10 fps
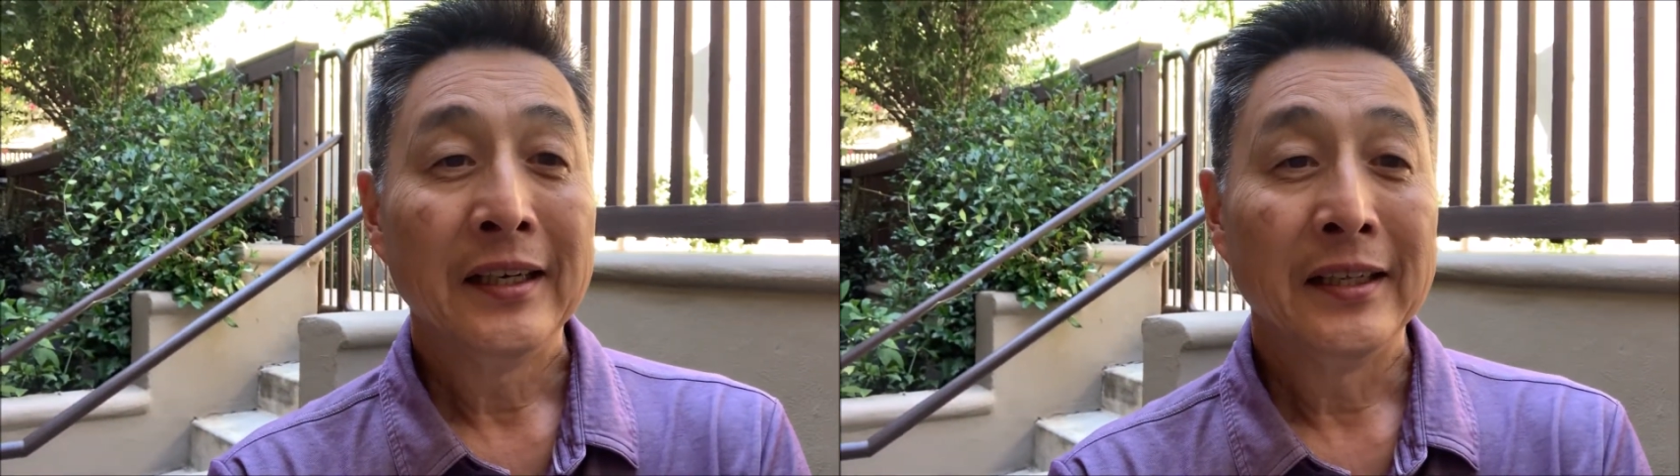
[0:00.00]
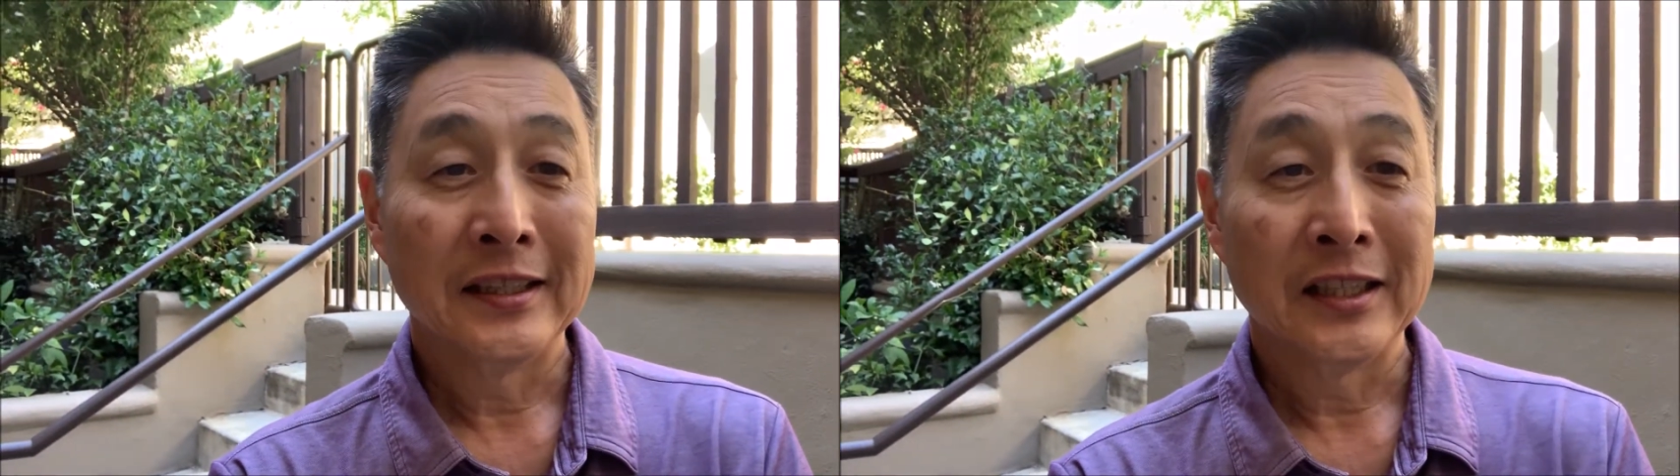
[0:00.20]

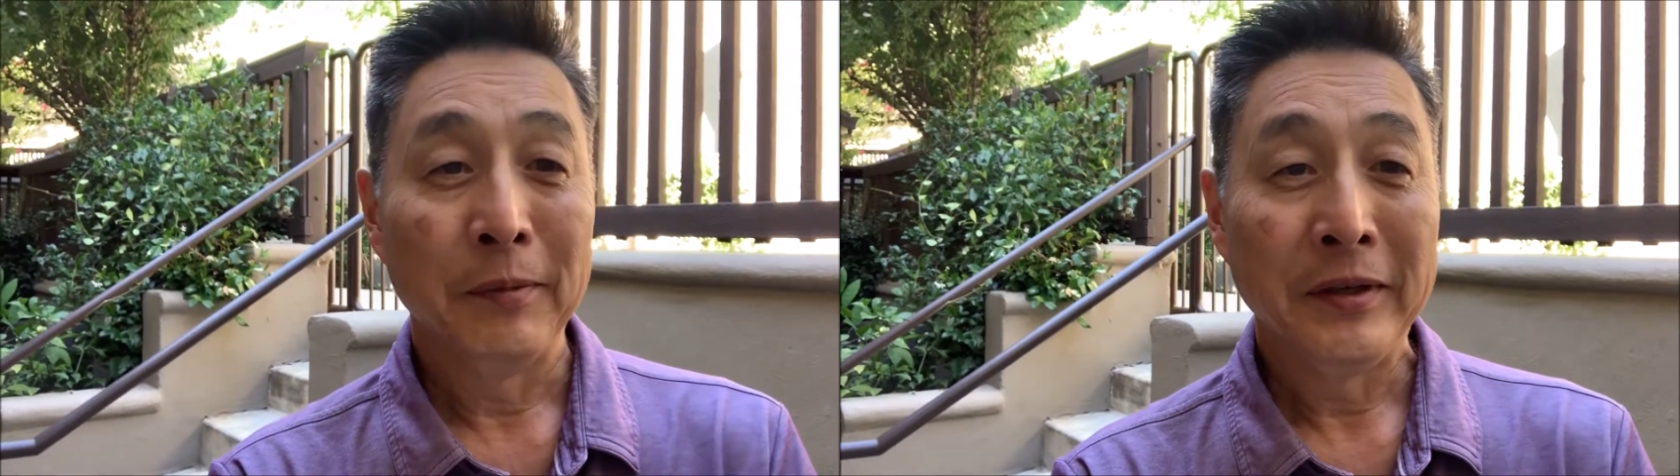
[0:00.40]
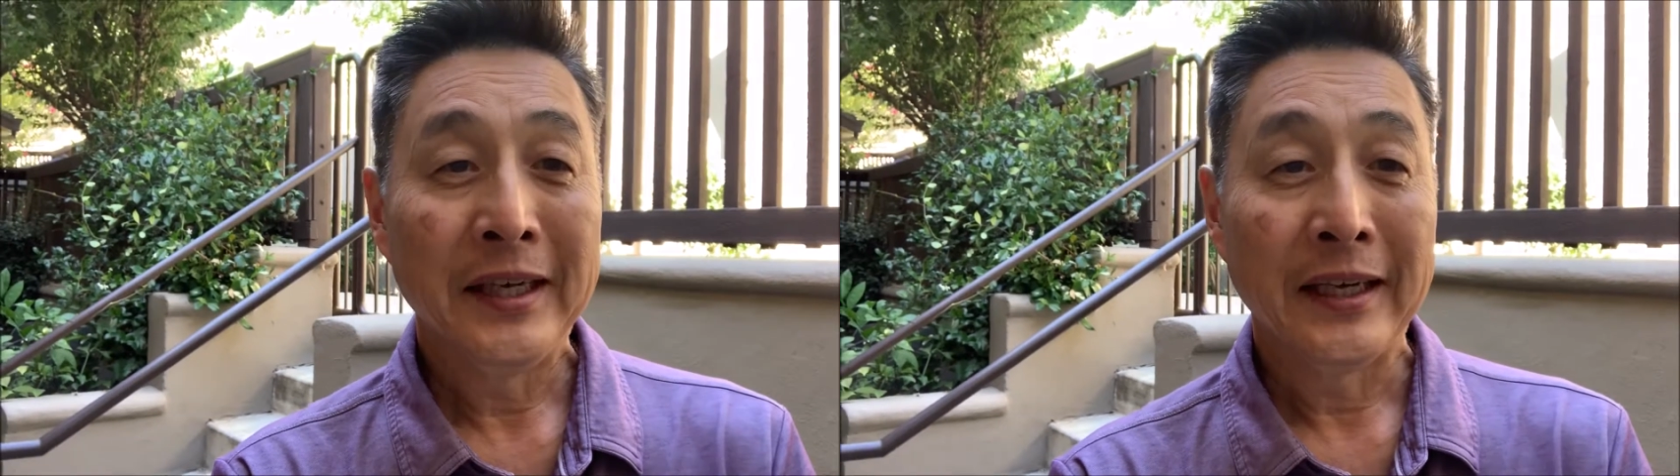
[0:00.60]
this is going
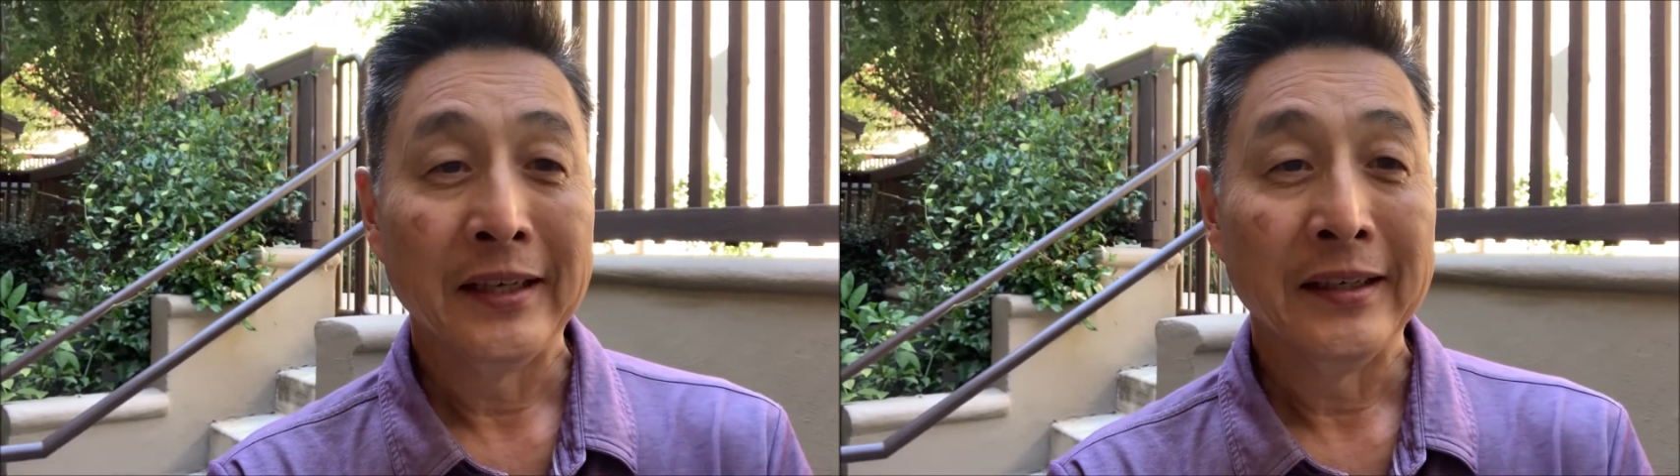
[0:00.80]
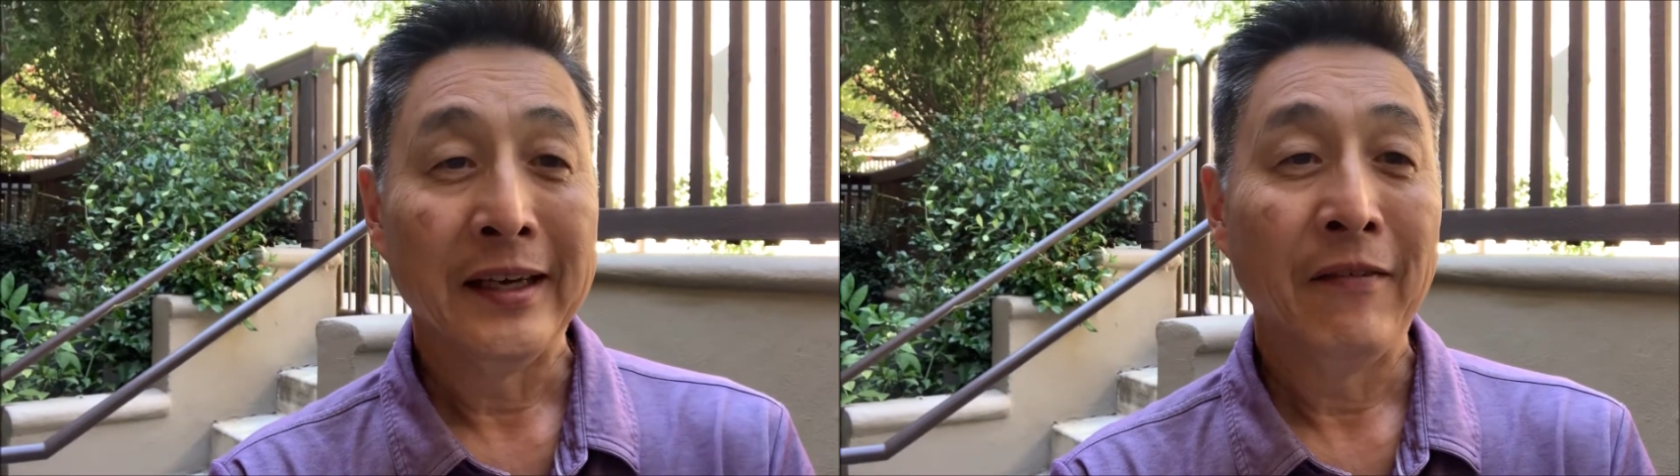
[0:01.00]
to be
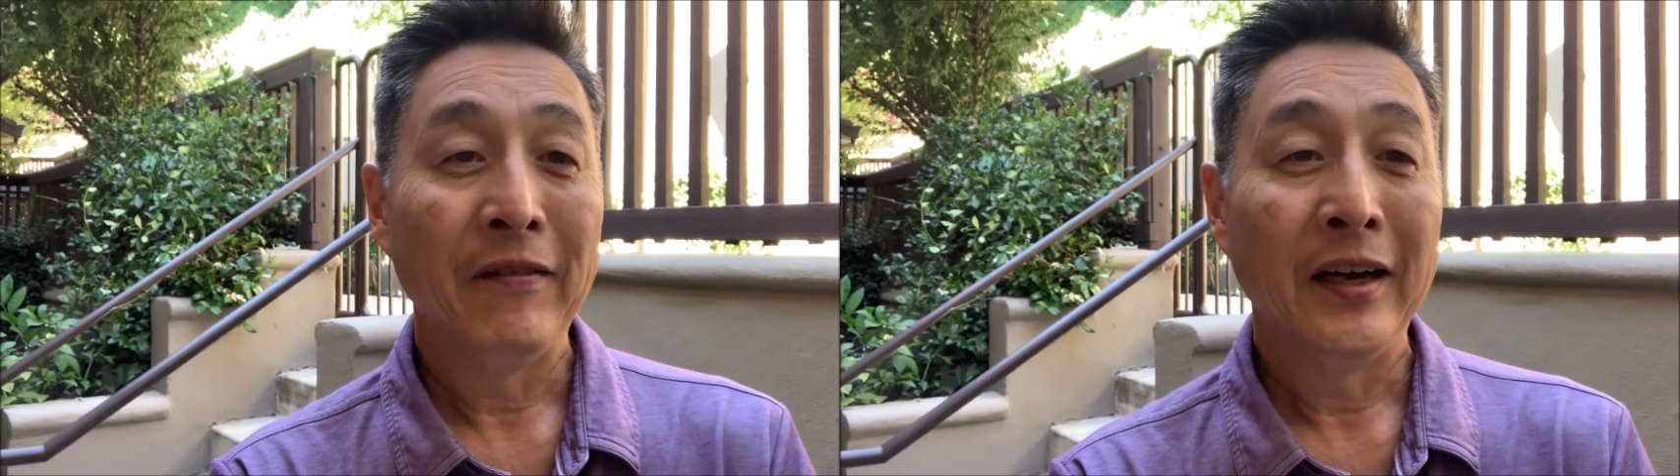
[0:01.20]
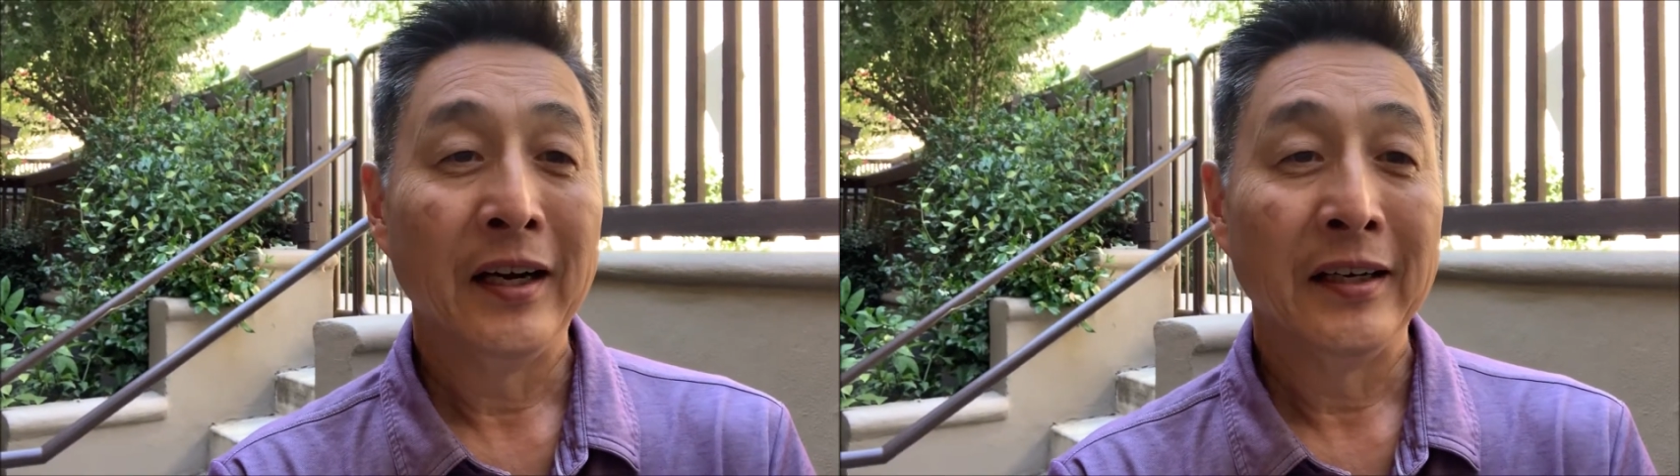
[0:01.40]
taken
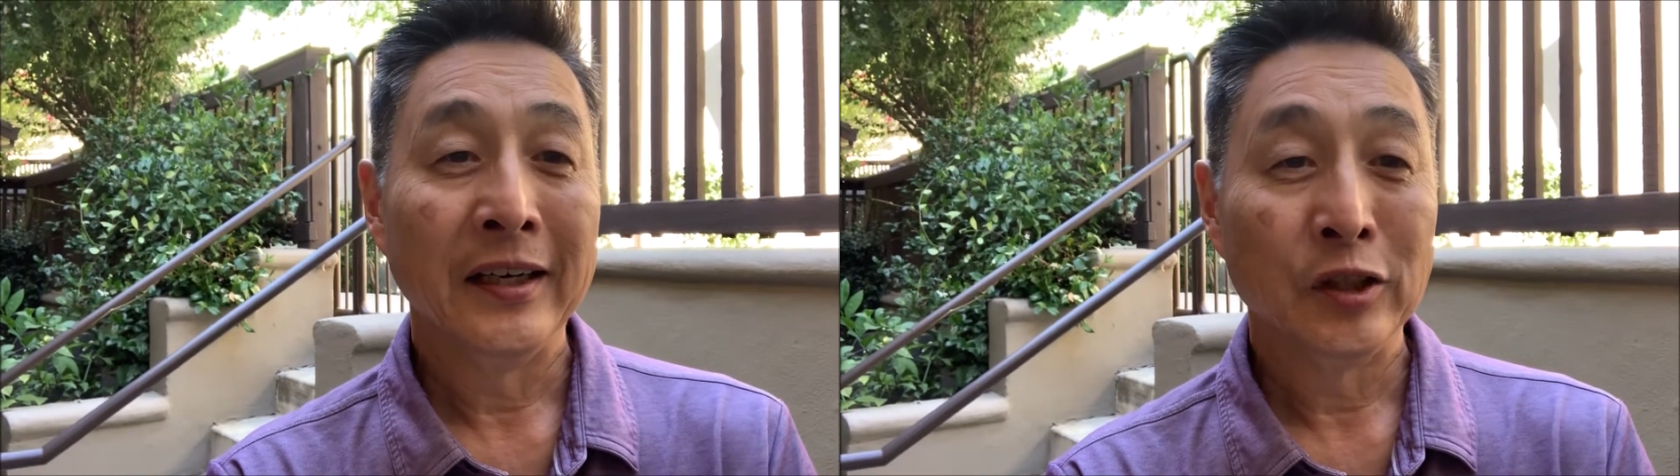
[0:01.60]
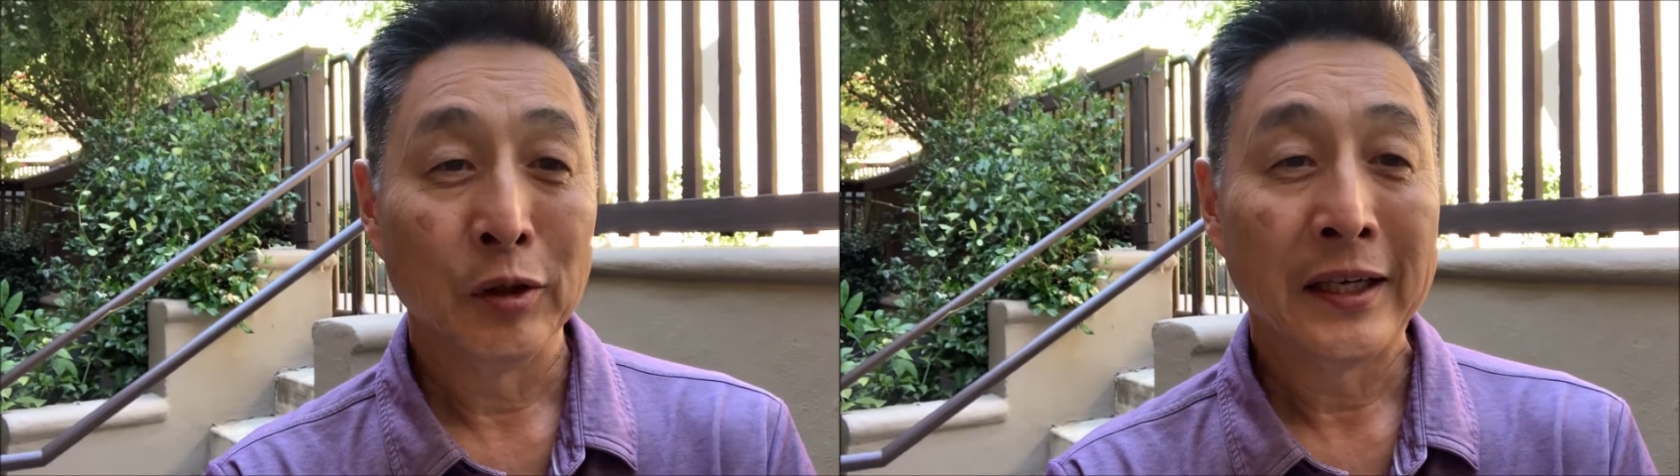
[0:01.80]
into